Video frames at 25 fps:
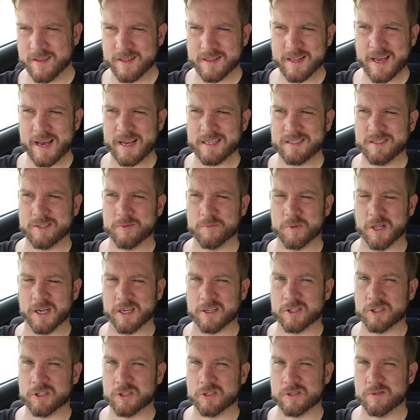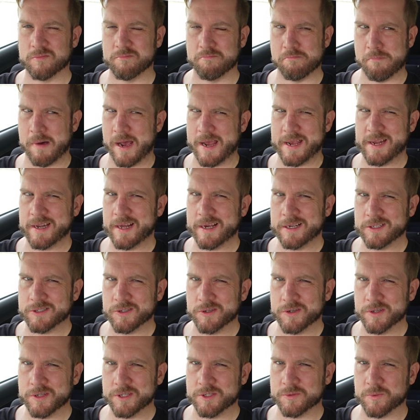think they had some like mayonnaise
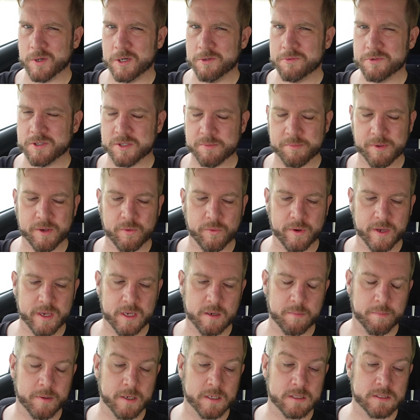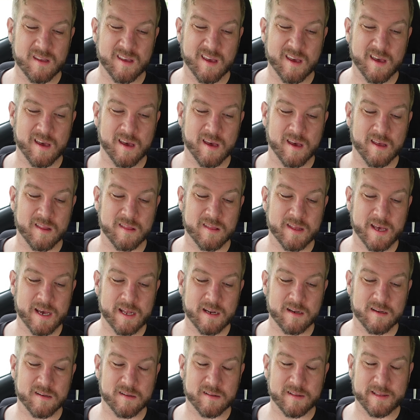on it as well, which is a bit weird, but yeah,
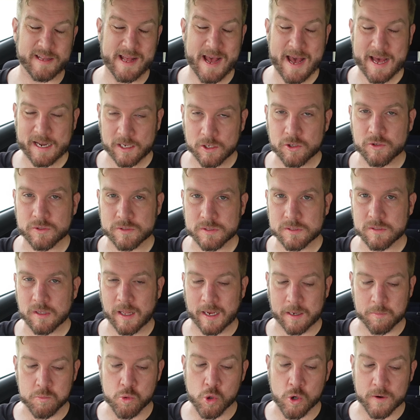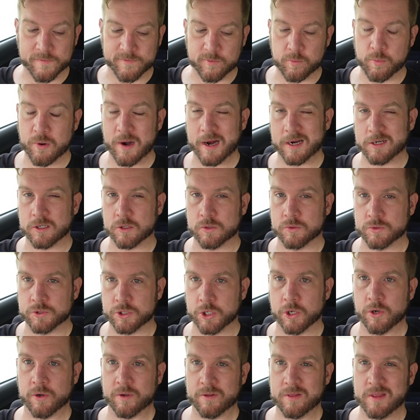that looks like more of a practical
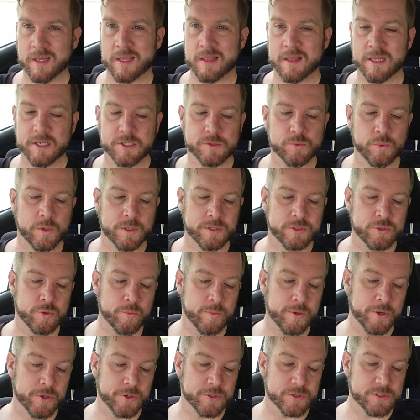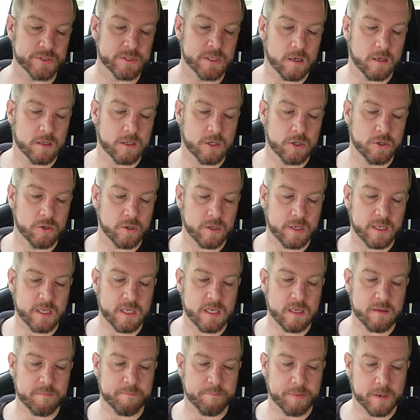joke than this one, to be honest. A
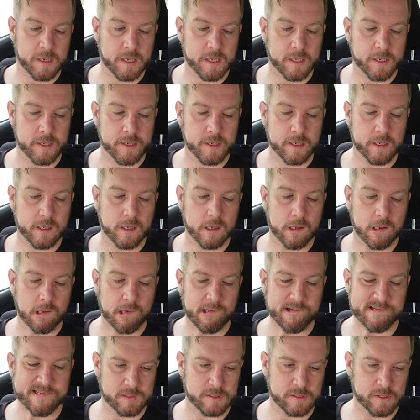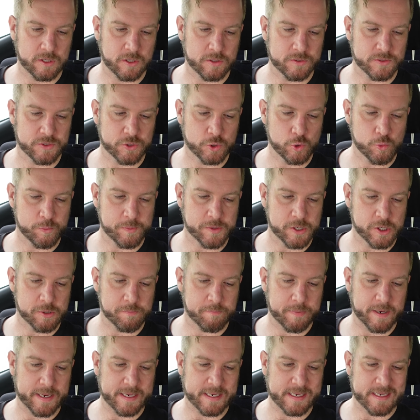cookie bun, you know, super
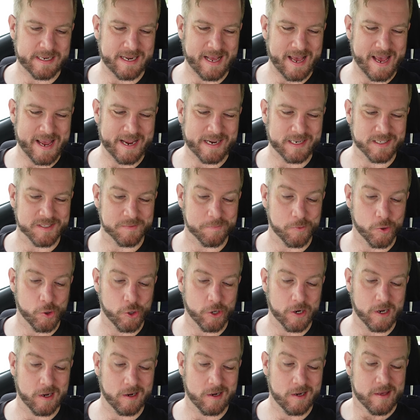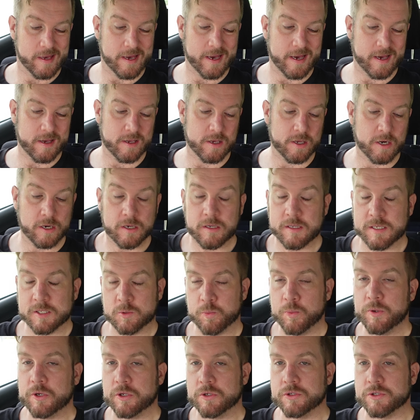bacon Angus burger. Yeah, you know, that's
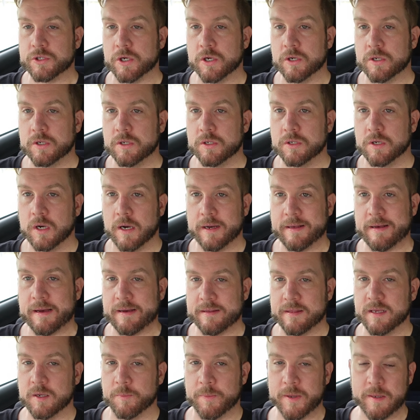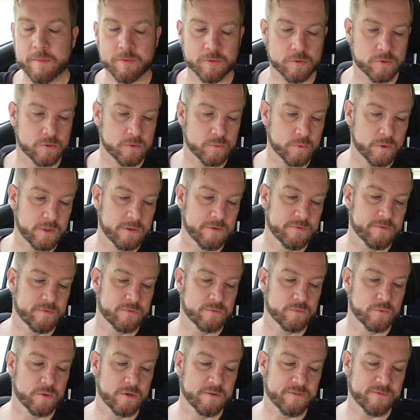a pretty good joke. I think people would
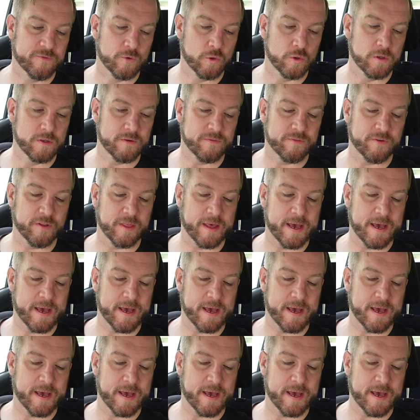have fallen for